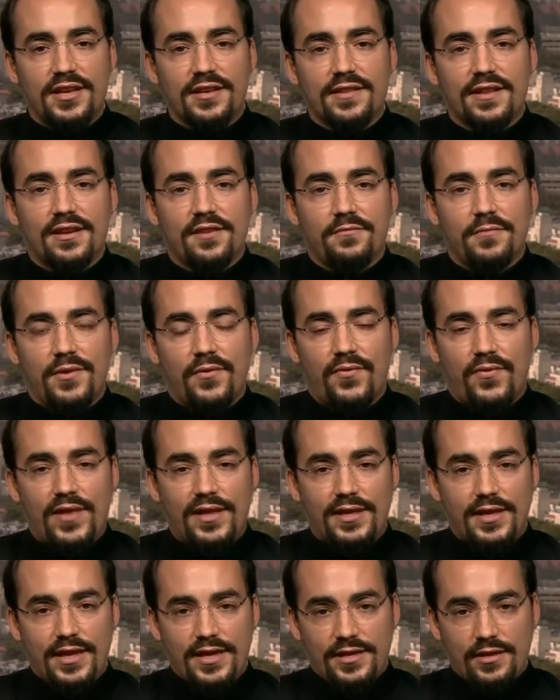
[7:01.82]
again that have been
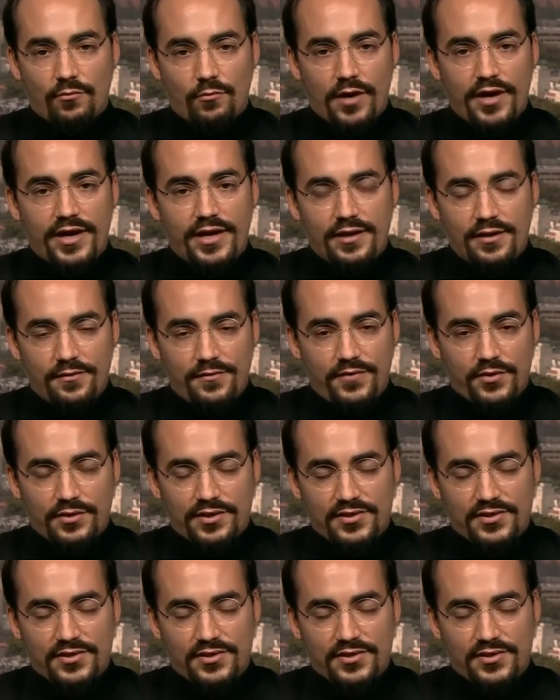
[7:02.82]
thinking and writing and